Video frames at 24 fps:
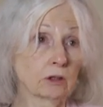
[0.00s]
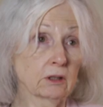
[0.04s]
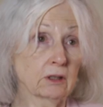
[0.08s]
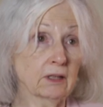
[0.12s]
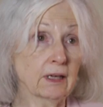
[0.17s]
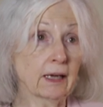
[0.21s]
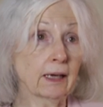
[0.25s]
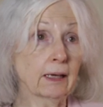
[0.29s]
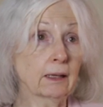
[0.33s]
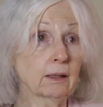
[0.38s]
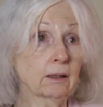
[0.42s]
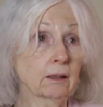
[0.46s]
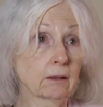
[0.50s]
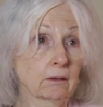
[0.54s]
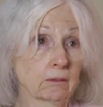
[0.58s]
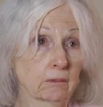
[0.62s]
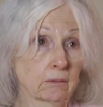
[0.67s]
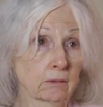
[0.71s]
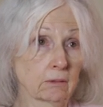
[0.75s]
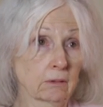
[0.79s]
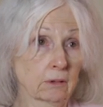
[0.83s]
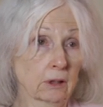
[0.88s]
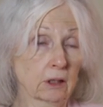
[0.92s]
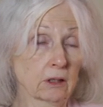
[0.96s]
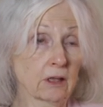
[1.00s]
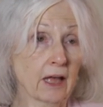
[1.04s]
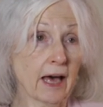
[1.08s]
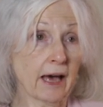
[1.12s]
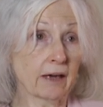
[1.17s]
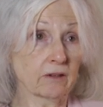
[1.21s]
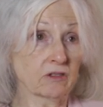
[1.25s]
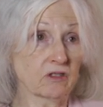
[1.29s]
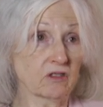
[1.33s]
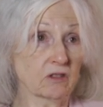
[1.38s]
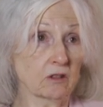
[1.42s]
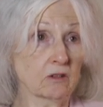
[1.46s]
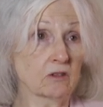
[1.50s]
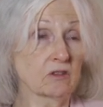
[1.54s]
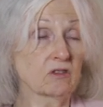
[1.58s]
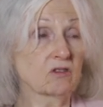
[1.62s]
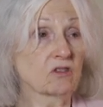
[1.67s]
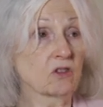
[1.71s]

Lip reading: and take classes.